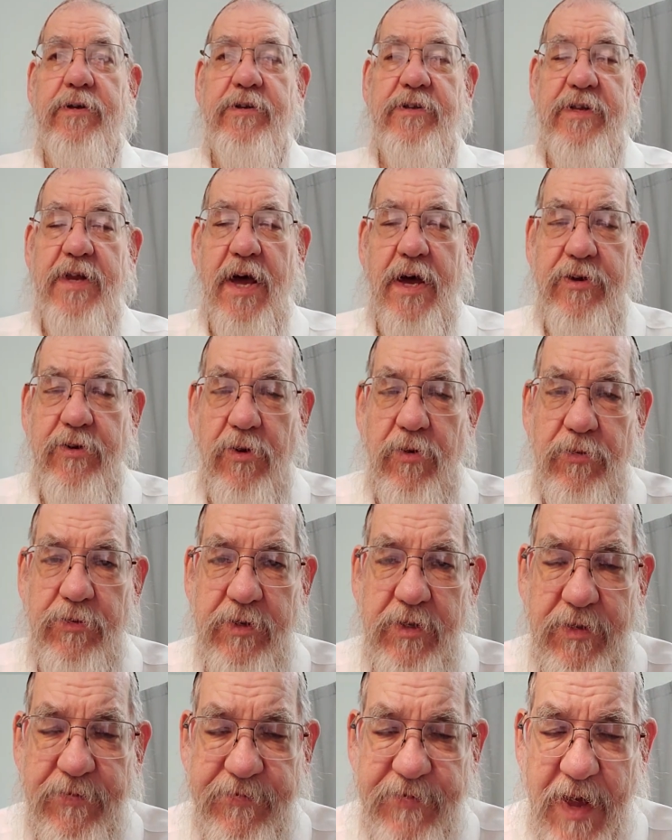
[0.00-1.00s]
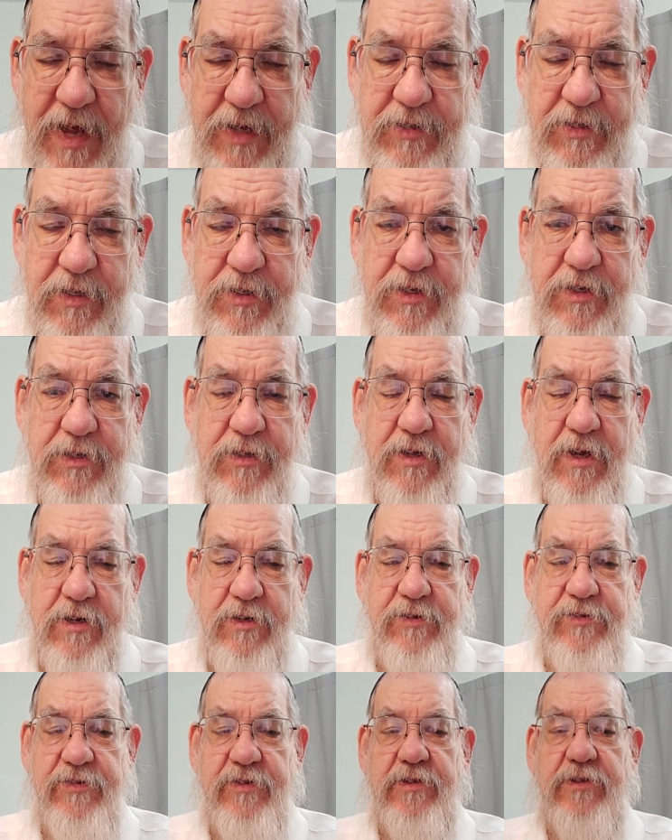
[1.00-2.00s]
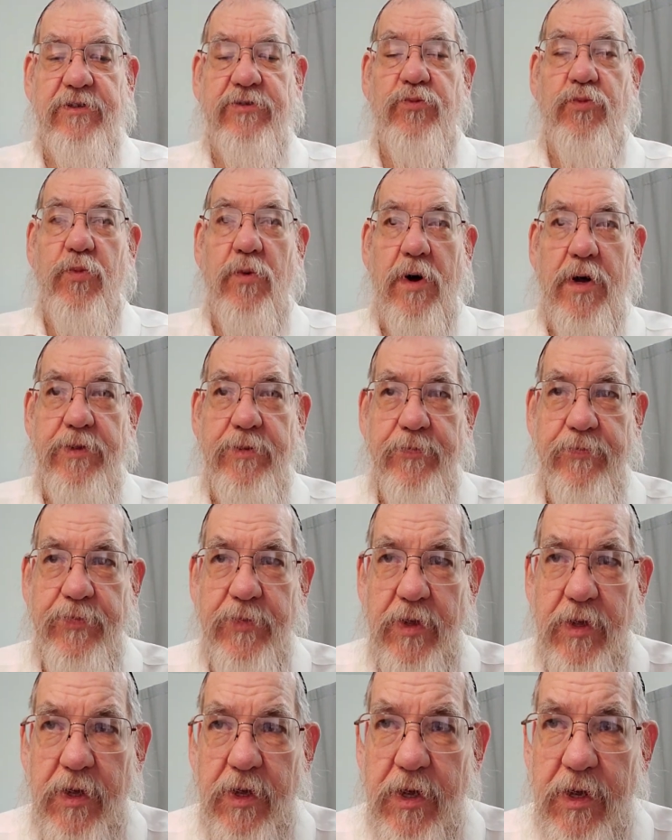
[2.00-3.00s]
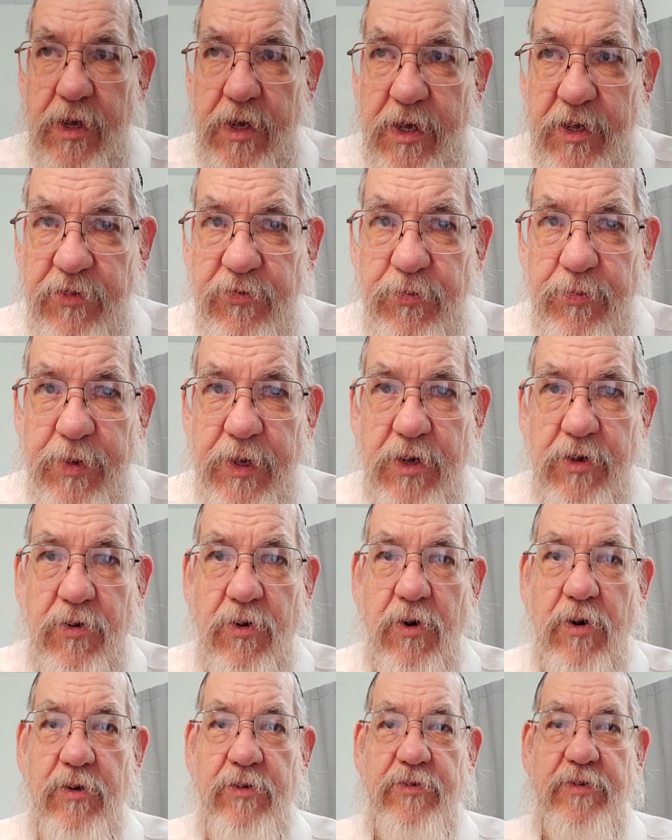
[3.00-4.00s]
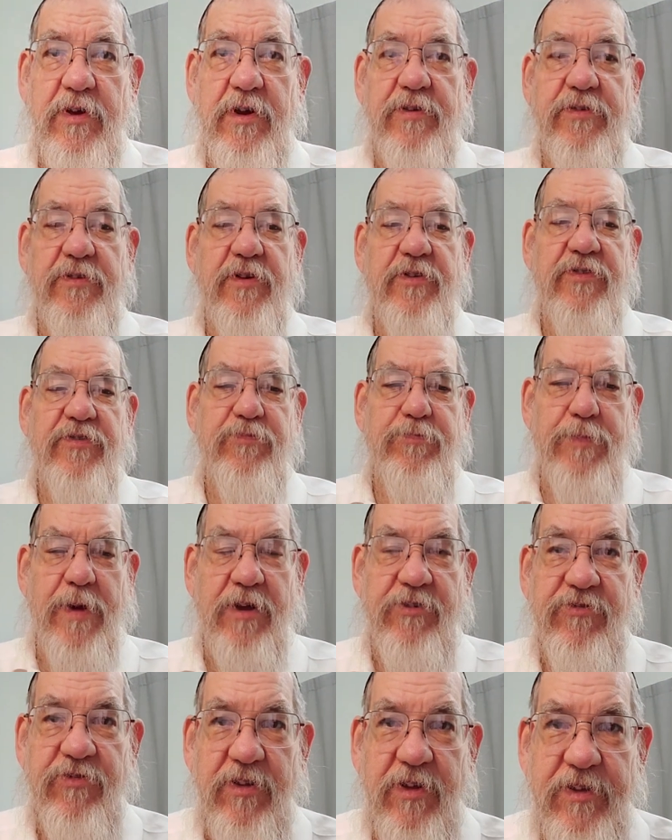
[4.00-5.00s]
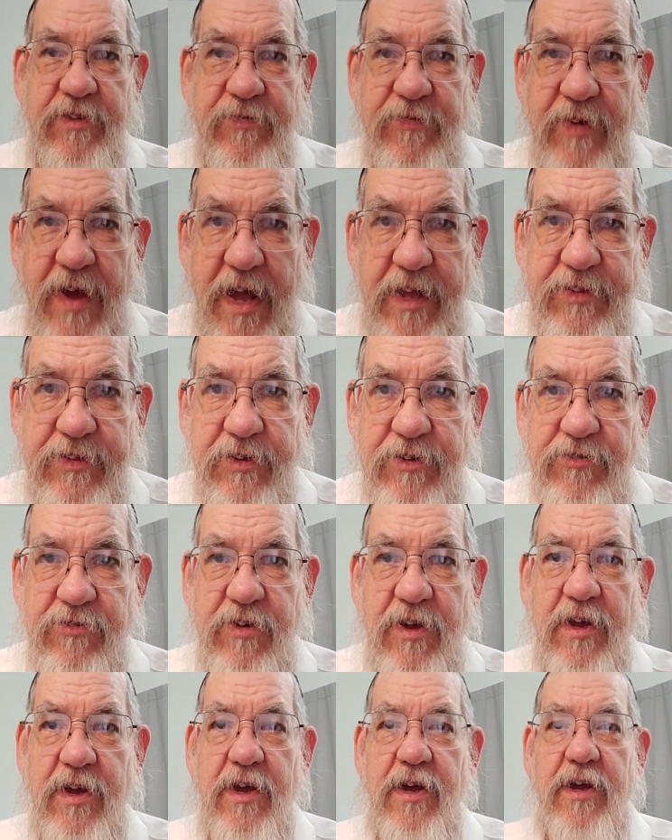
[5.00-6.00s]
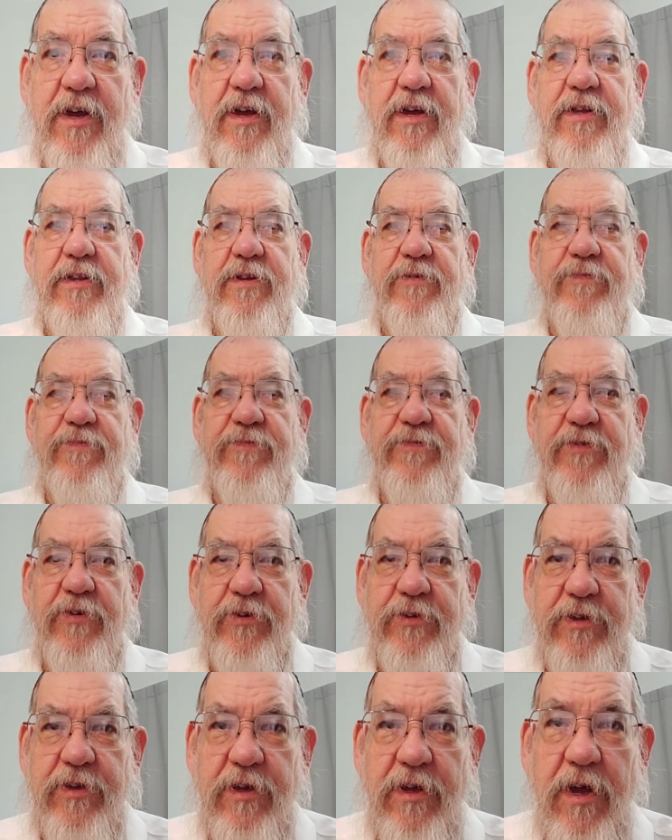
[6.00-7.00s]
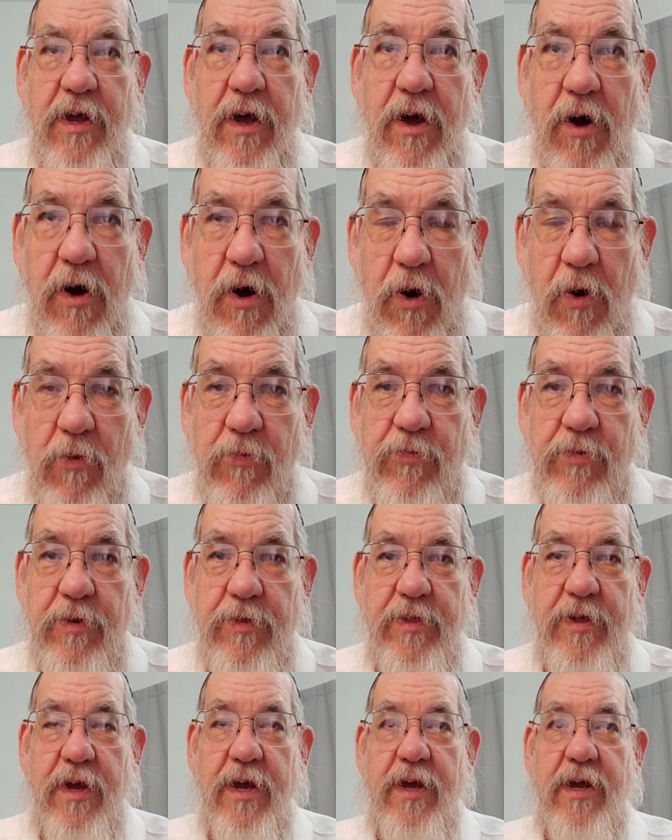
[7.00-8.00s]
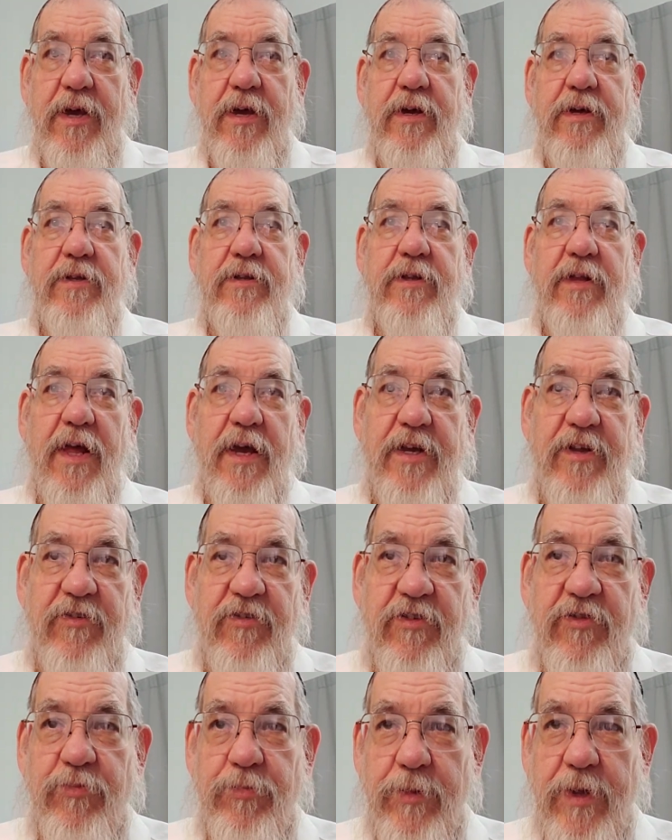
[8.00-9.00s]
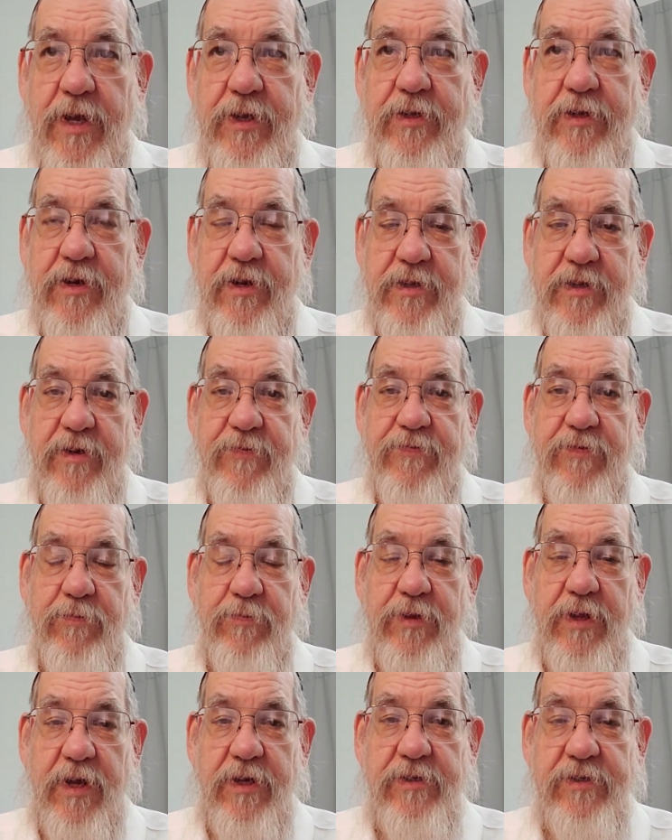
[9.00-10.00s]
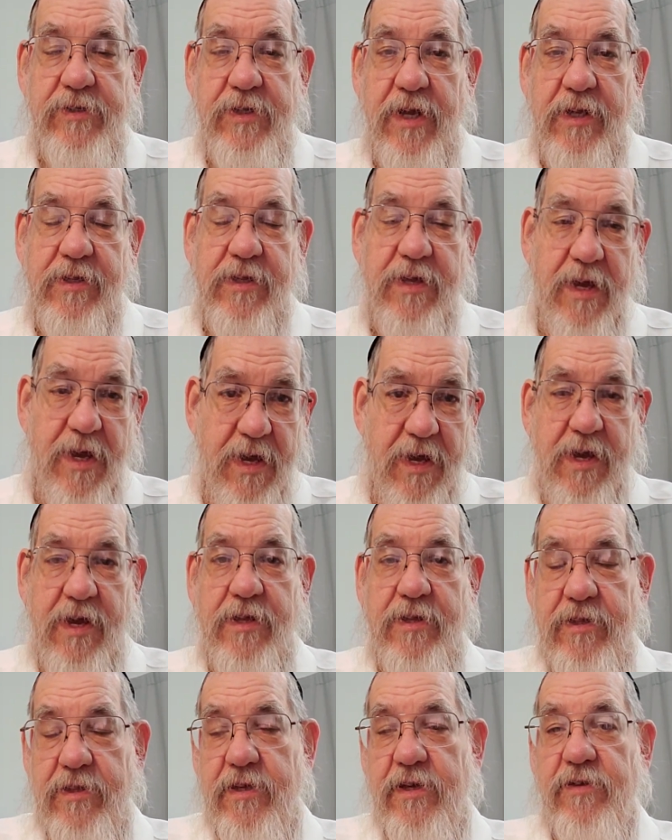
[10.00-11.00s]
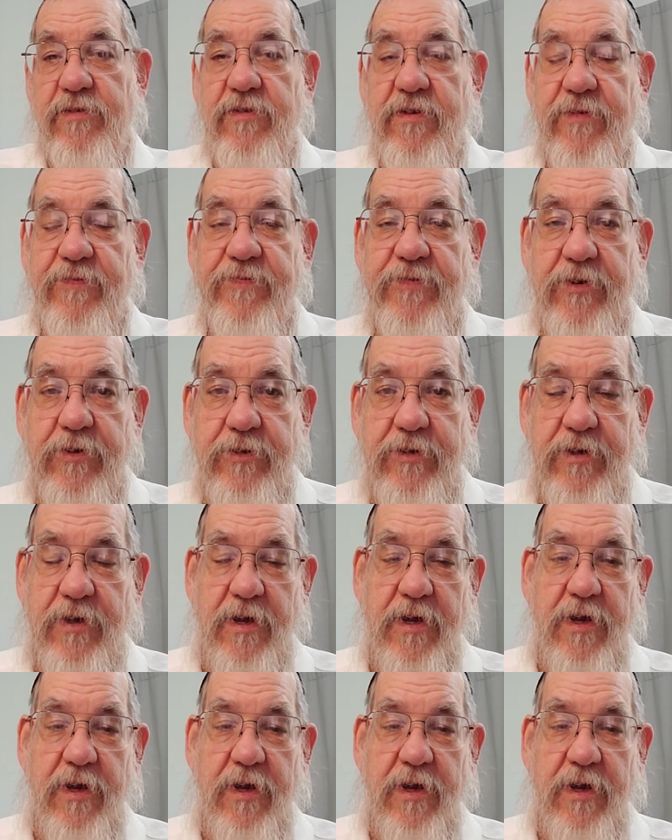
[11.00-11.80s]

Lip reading: Not only the fact that Yidden are considered one is because there's a special advantage in the foot over the head, like it's explained in a different place, that the head needs the foot.